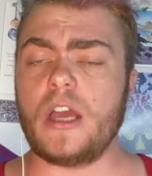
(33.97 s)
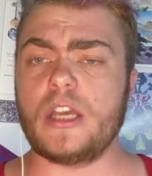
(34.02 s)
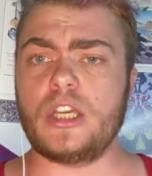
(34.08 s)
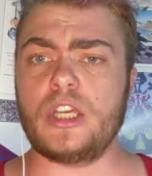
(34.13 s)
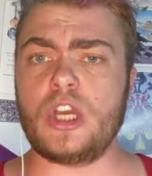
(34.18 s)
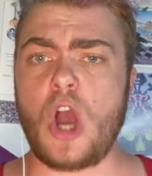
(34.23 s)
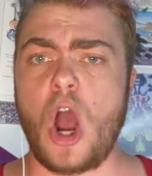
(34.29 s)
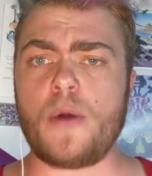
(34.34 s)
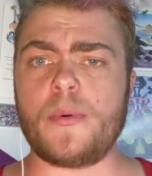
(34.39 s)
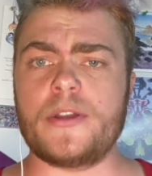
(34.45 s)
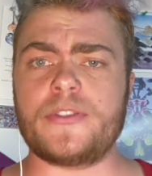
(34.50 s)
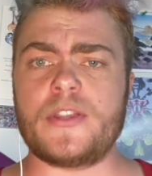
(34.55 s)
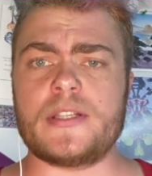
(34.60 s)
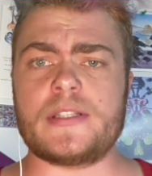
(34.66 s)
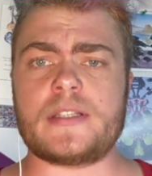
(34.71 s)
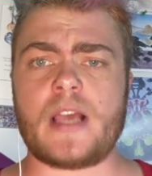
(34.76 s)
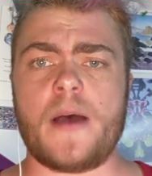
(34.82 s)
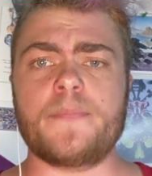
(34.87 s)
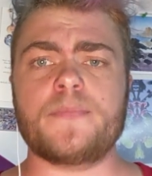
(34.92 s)
You're worth
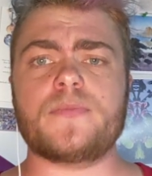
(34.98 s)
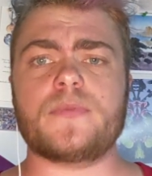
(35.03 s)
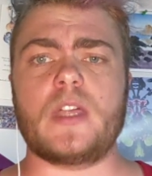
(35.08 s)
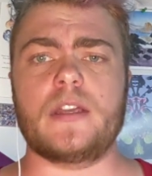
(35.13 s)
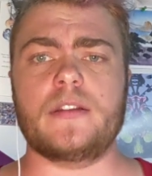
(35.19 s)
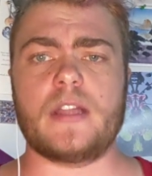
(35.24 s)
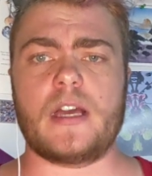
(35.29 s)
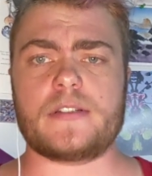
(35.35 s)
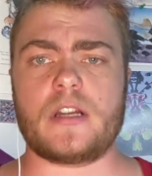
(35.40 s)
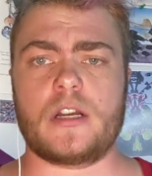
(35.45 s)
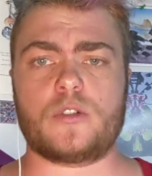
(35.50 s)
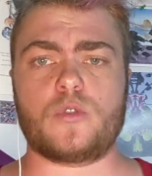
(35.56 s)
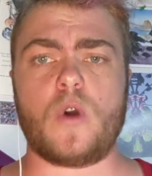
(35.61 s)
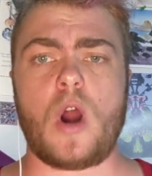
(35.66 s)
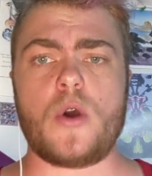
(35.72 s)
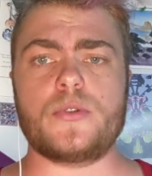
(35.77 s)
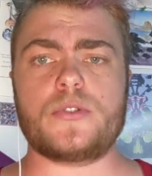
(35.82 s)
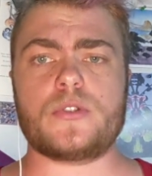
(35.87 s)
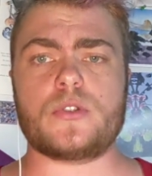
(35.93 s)
is something that's a
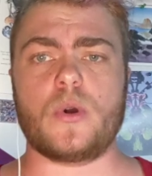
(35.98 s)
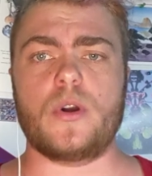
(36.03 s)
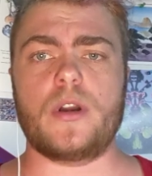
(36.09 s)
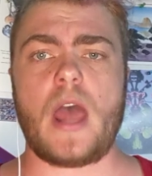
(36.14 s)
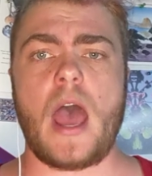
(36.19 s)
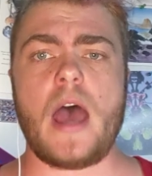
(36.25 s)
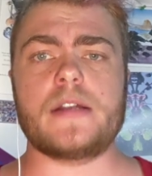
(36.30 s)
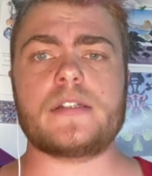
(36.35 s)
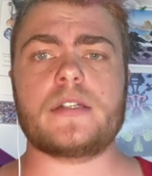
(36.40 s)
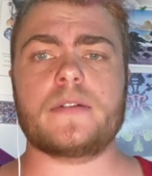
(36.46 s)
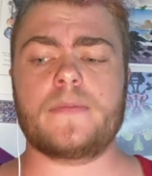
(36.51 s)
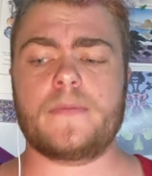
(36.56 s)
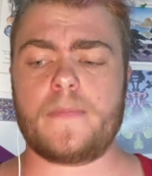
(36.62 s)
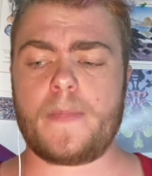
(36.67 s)
gross or net.